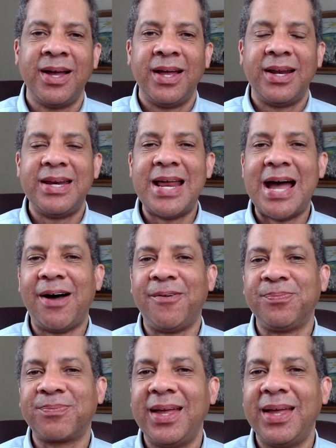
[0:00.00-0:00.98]
Now,
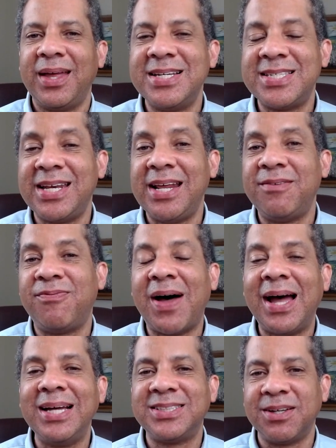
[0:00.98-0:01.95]
is it
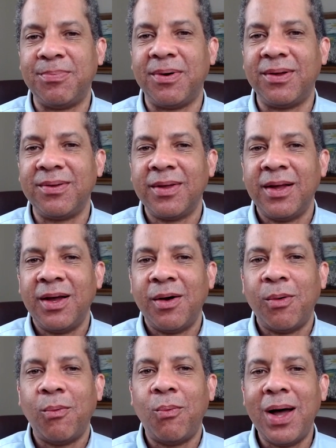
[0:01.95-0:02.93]
advisable?
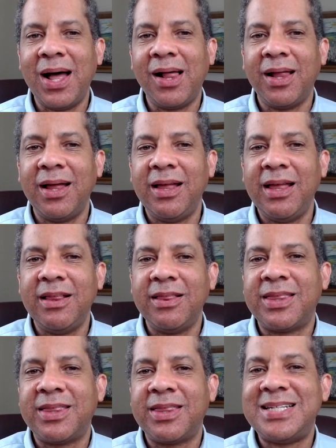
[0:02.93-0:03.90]
Well,
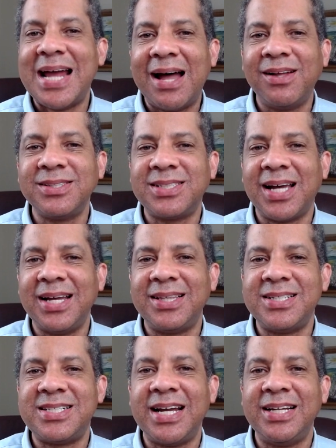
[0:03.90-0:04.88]
the downside
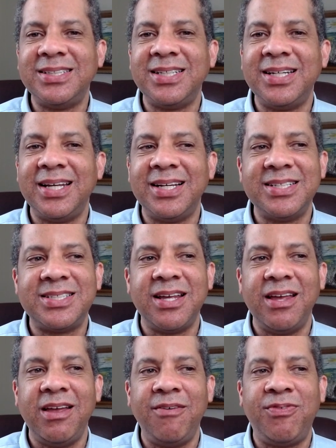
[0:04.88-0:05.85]
to changing is
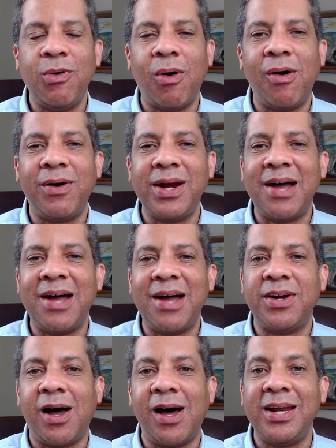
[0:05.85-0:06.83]
if you already have
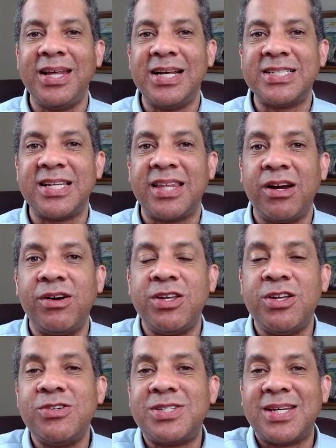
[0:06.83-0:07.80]
an audience, they're
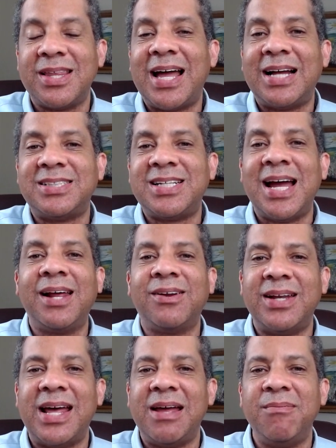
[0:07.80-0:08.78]
used to that
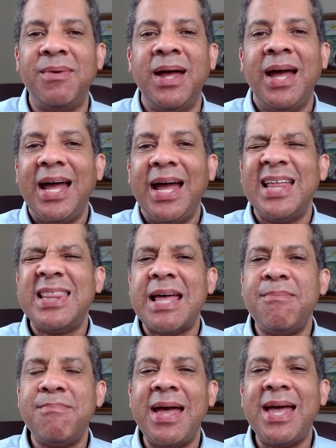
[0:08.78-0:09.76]
channel name, and they
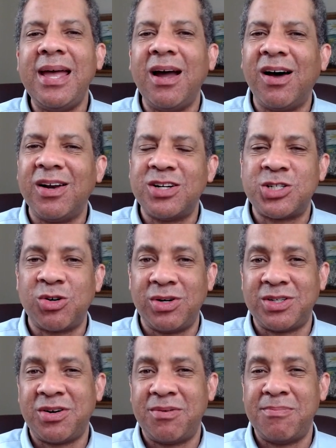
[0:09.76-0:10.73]
may, on a
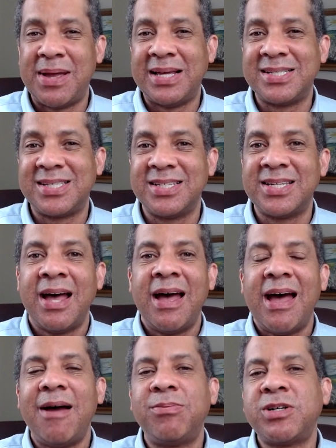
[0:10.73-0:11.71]
short-term basis,
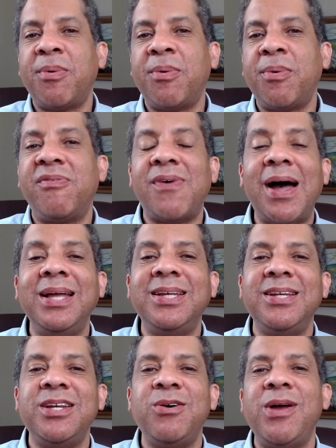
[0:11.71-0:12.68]
have trouble
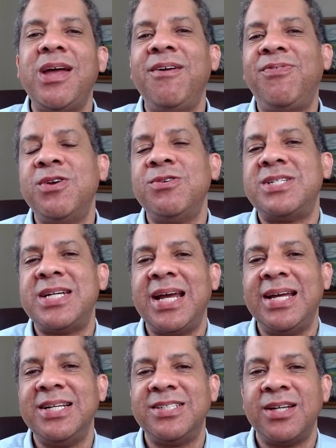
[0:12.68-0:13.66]
finding you if you
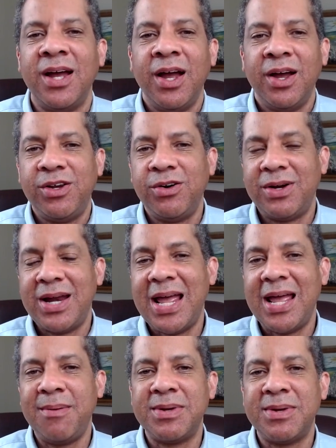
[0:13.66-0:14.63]
change your
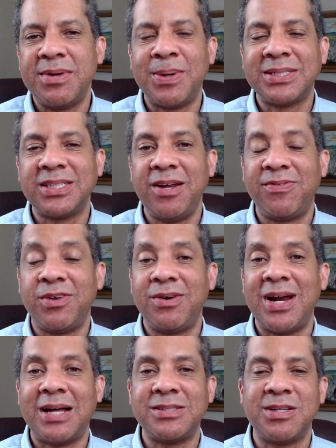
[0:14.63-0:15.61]
name, especially if they're
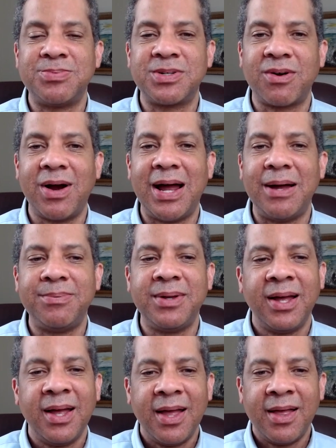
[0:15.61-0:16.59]
not subscribed.
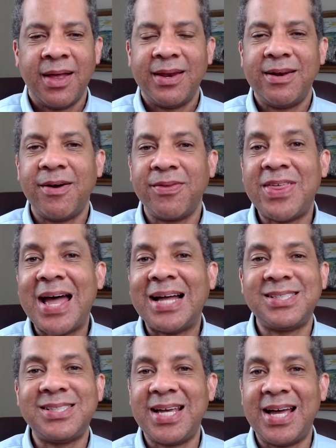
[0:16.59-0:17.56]
Now,
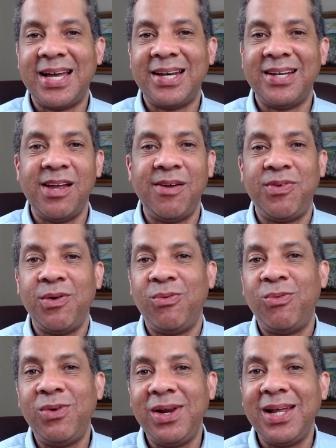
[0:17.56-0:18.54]
that said, if you
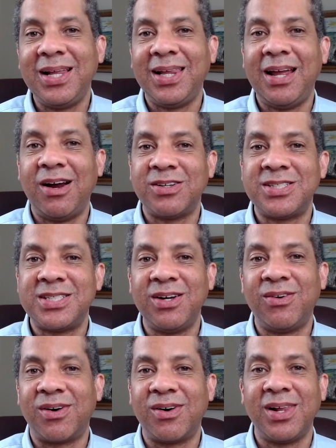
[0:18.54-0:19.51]
really are
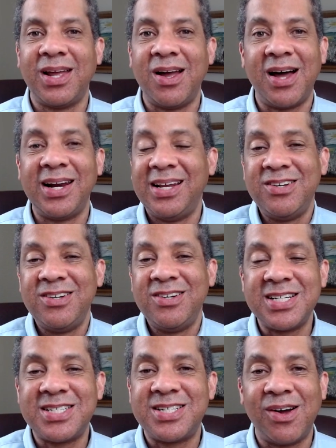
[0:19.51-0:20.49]
still early on and you
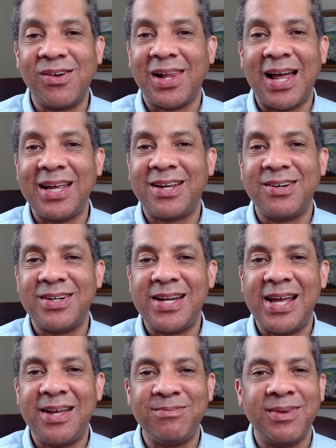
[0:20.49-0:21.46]
just don't like your
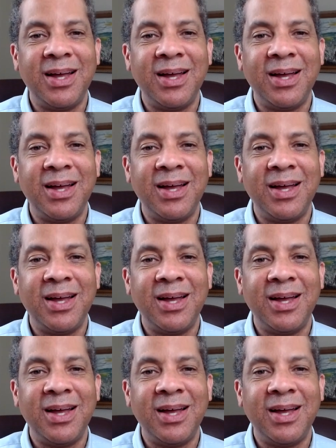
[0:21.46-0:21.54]
name,